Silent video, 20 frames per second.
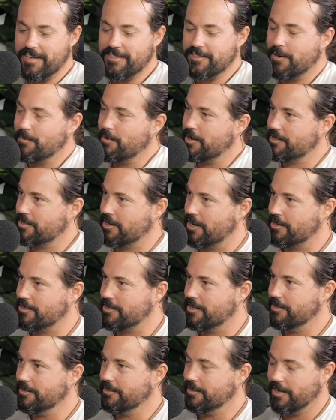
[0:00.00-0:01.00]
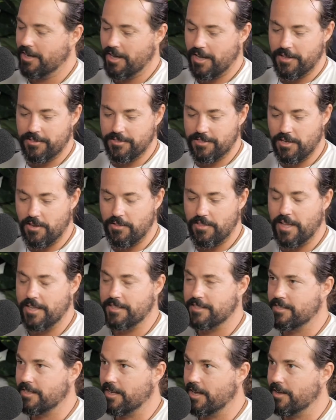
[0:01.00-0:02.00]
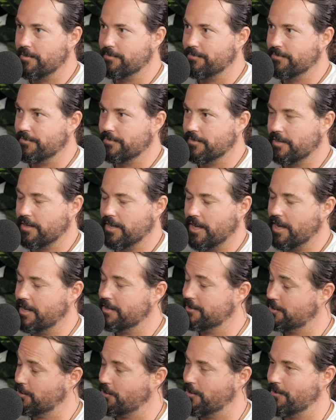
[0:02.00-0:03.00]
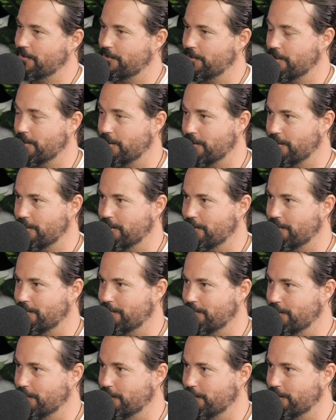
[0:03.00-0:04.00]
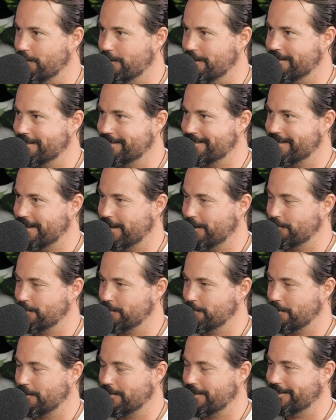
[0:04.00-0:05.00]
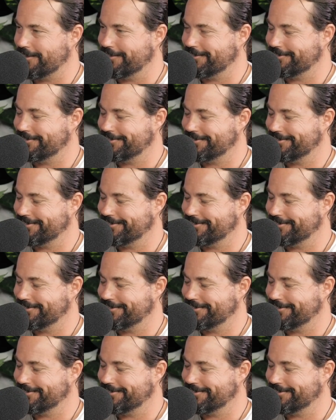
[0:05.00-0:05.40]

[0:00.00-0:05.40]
Thanks so much, Kasia. So that's sorry for the audience. How do we spell that?